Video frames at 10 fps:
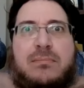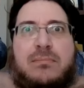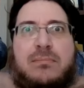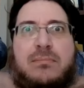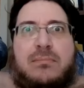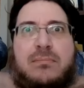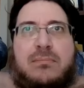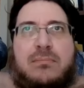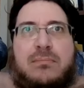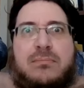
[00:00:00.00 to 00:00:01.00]

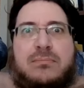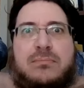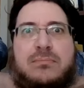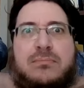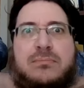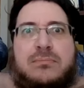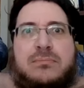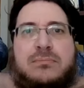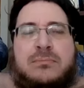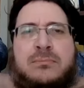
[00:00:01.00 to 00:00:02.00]

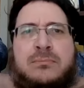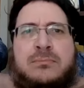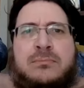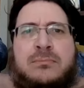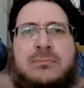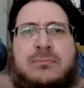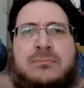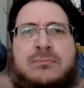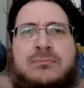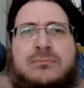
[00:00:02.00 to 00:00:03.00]

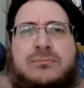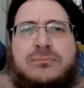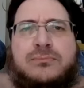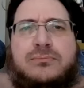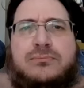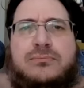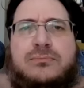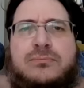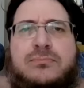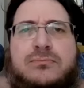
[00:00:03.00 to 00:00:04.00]

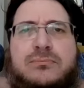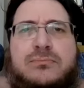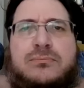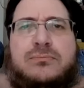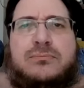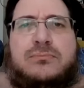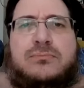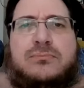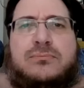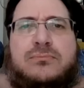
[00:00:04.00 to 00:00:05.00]

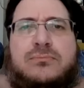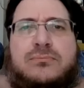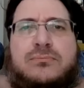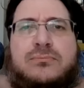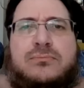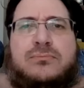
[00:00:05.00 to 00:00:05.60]
(no one is talking)